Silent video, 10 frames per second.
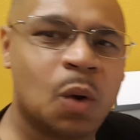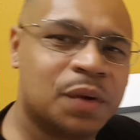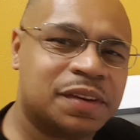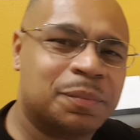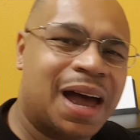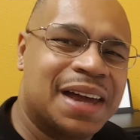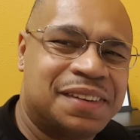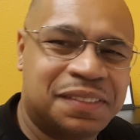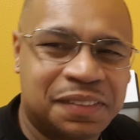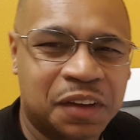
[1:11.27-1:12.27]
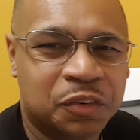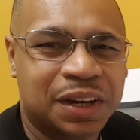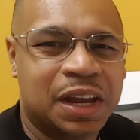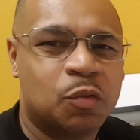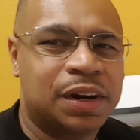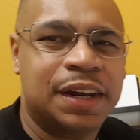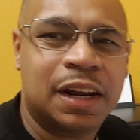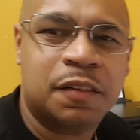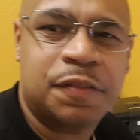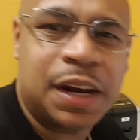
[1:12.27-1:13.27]
What's up, guys? This is Eric again with
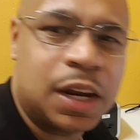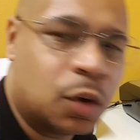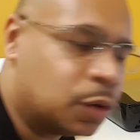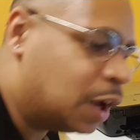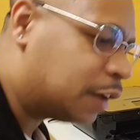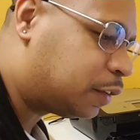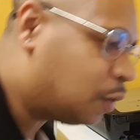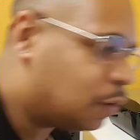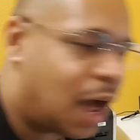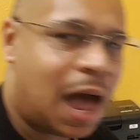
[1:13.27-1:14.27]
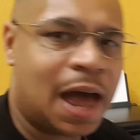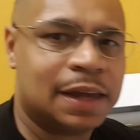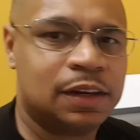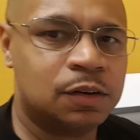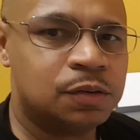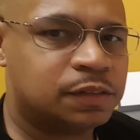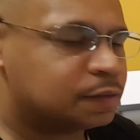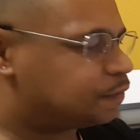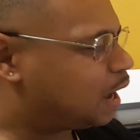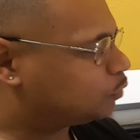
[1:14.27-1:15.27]
another video. So I use the
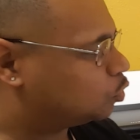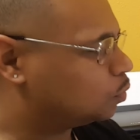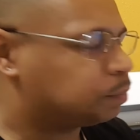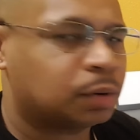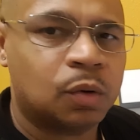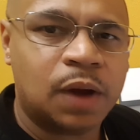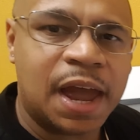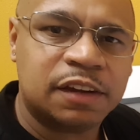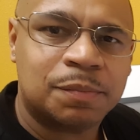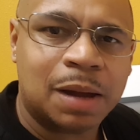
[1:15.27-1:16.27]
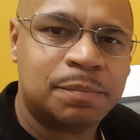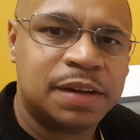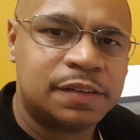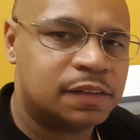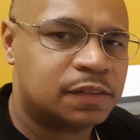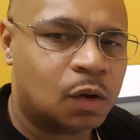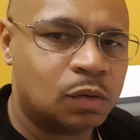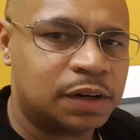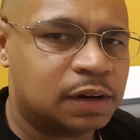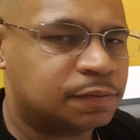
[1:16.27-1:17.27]
Phab 2 Pro as my business
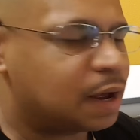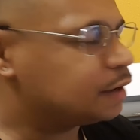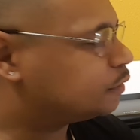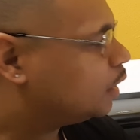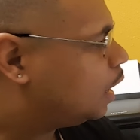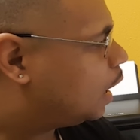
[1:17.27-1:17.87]
only device.